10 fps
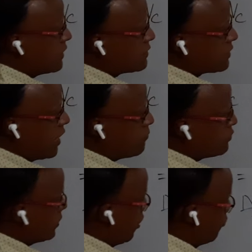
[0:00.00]
is
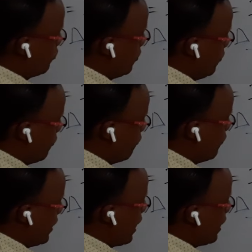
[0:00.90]
comes out
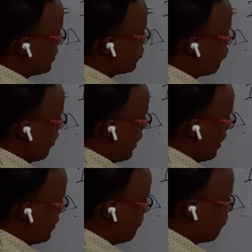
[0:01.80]
VR
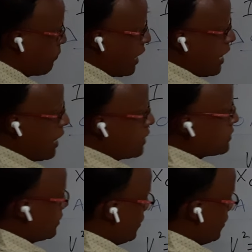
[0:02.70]
square plus